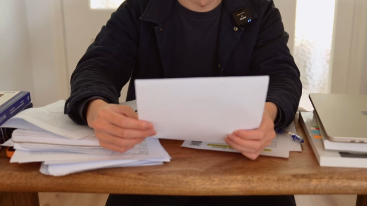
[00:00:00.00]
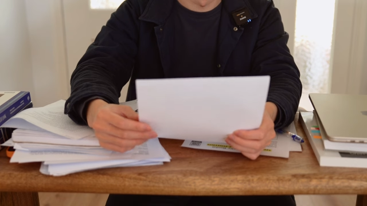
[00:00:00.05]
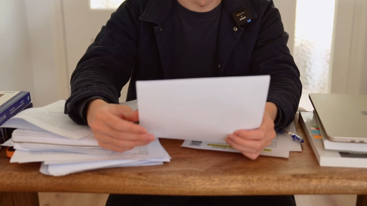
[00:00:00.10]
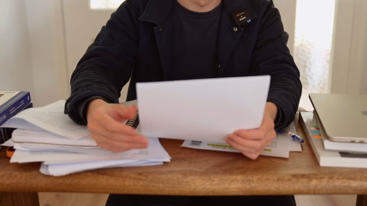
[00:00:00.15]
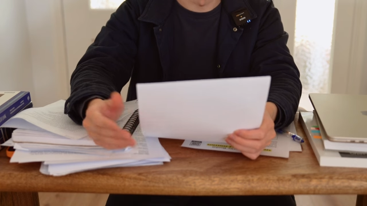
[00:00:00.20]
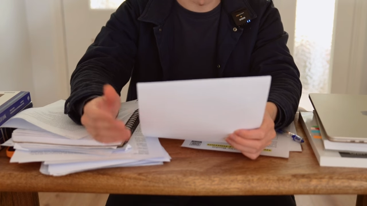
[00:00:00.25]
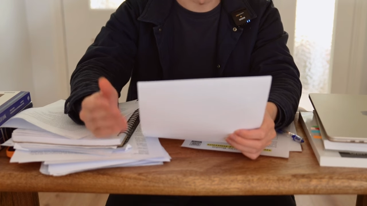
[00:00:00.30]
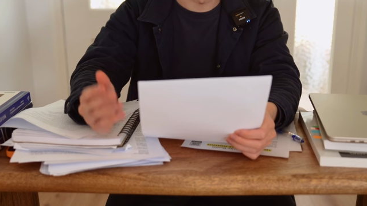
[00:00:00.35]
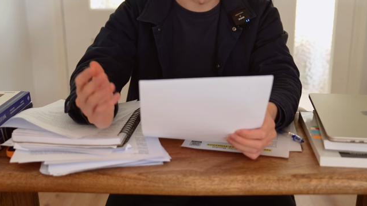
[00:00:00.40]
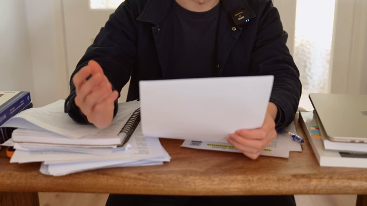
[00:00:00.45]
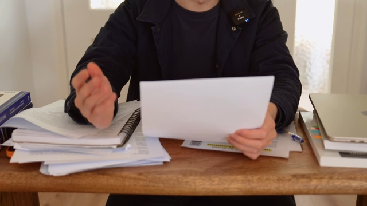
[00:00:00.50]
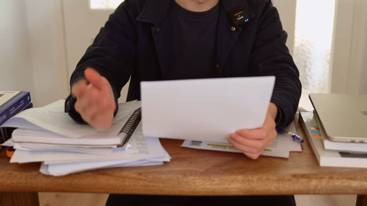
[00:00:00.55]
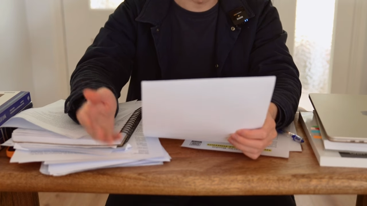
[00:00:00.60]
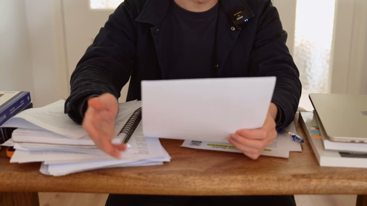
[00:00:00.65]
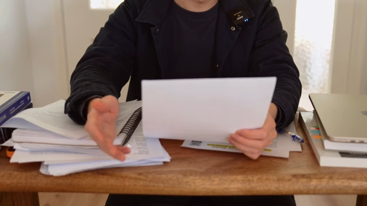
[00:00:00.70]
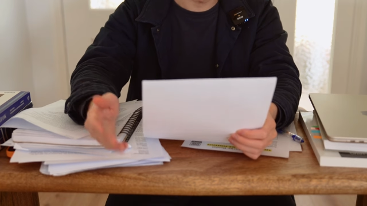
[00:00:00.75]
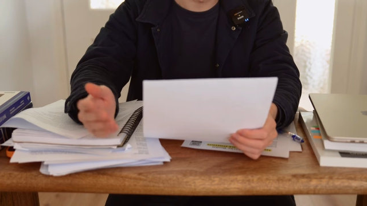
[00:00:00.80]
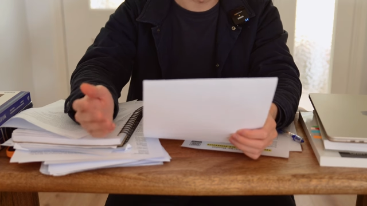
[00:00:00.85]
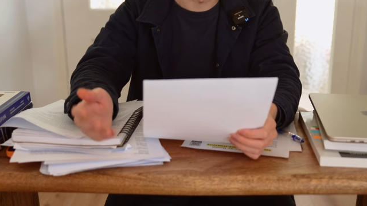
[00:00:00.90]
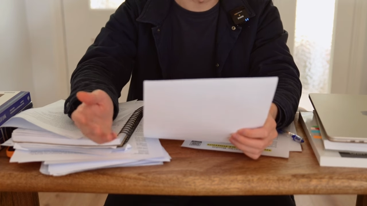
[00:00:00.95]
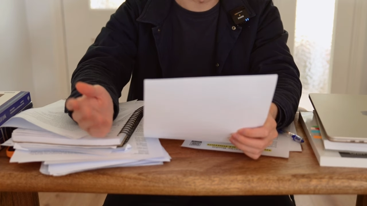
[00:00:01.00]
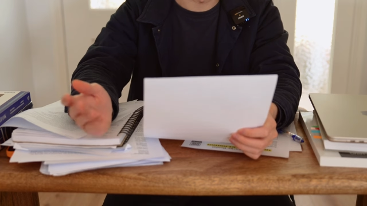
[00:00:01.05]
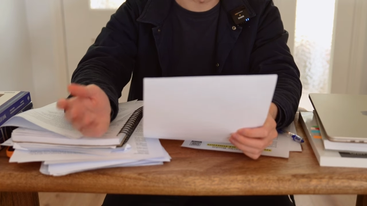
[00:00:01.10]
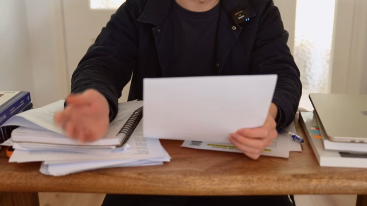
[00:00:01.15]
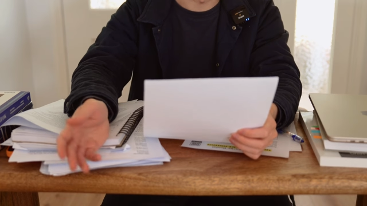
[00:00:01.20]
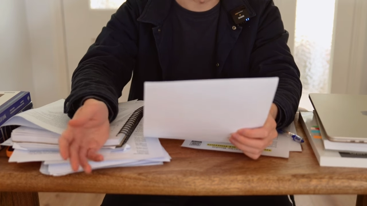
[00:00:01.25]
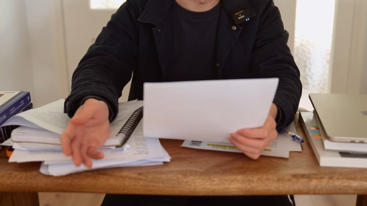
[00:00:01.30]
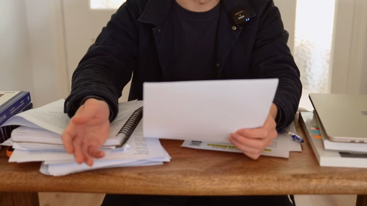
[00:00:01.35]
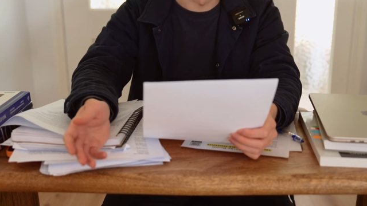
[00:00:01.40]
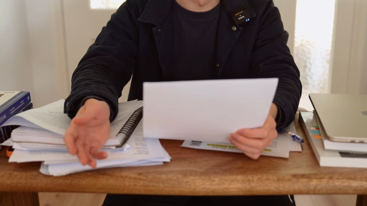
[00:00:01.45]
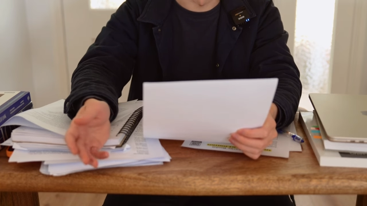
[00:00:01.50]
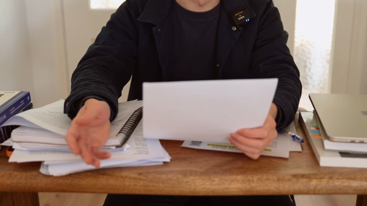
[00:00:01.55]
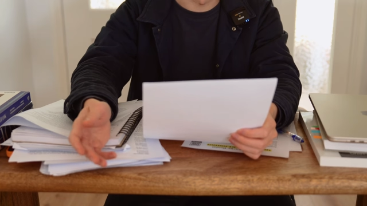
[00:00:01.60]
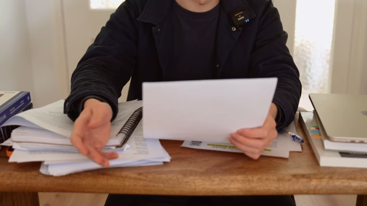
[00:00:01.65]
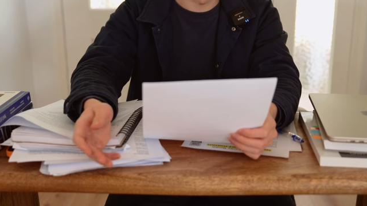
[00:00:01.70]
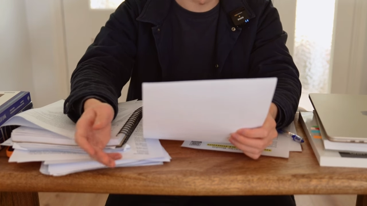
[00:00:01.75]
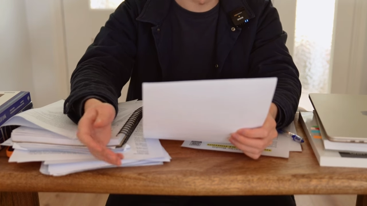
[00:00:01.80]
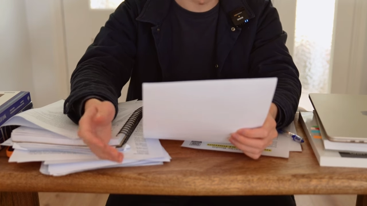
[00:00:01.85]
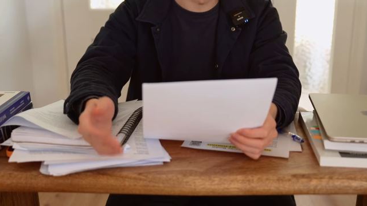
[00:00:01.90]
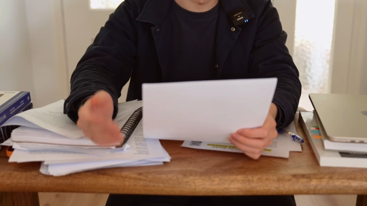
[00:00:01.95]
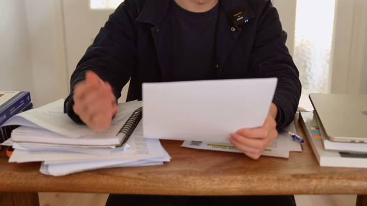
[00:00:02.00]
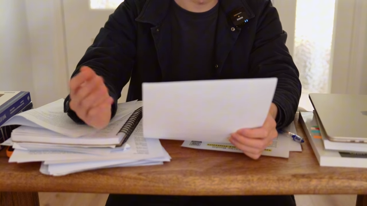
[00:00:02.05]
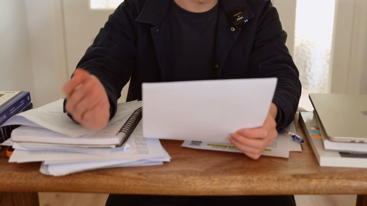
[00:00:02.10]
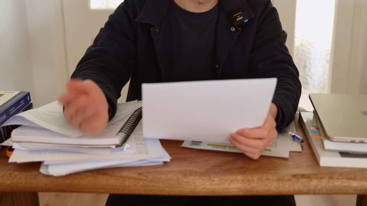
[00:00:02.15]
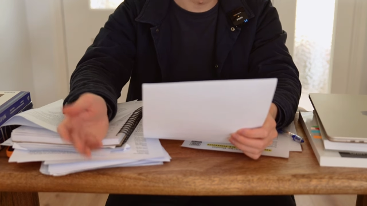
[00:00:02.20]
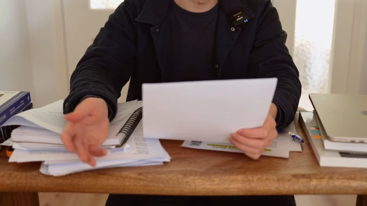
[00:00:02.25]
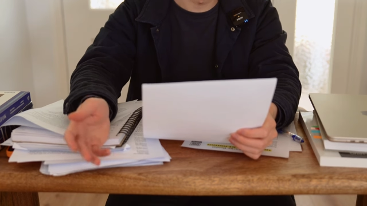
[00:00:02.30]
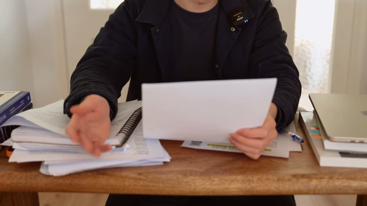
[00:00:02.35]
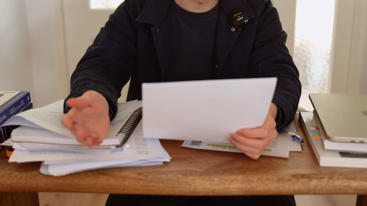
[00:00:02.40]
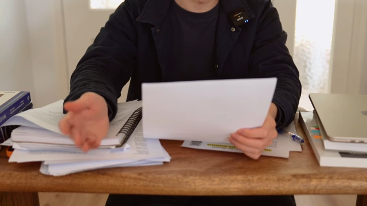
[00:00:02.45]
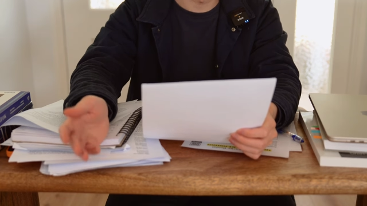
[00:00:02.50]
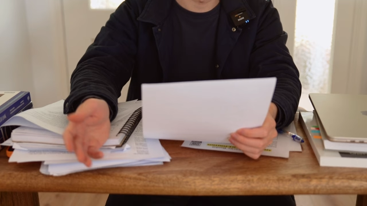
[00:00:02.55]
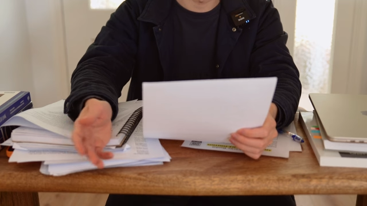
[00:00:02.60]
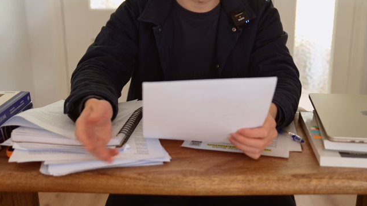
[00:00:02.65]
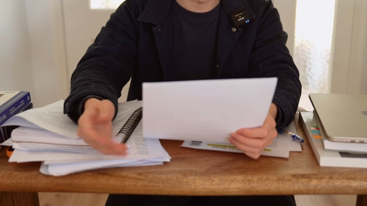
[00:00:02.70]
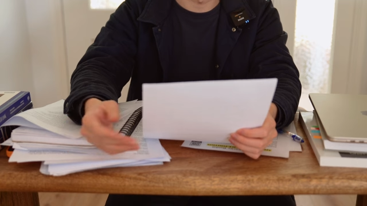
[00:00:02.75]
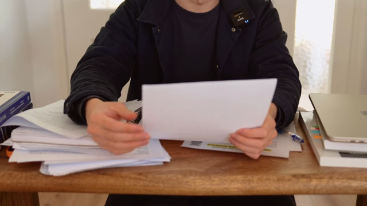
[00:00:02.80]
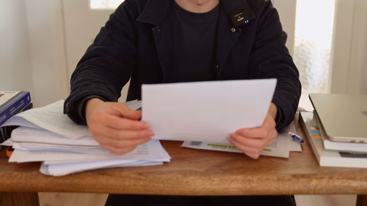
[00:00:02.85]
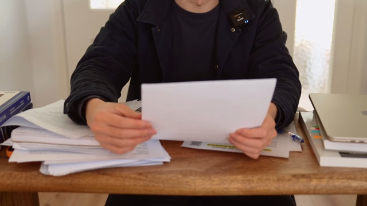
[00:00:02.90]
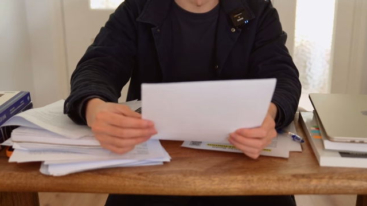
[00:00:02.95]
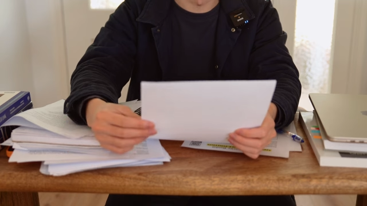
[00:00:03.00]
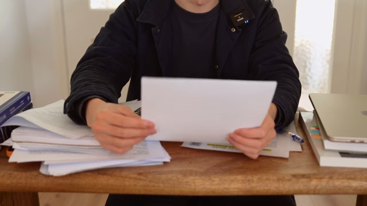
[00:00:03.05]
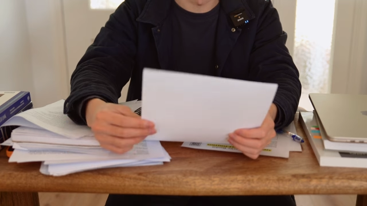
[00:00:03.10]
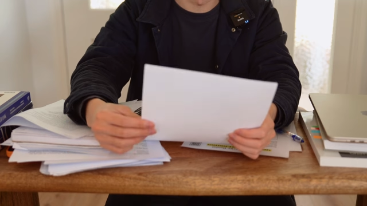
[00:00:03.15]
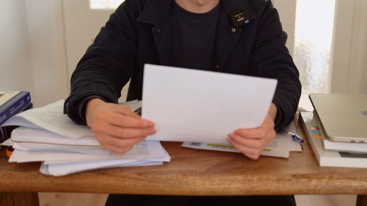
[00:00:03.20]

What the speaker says: Nobody's mouth can be seen.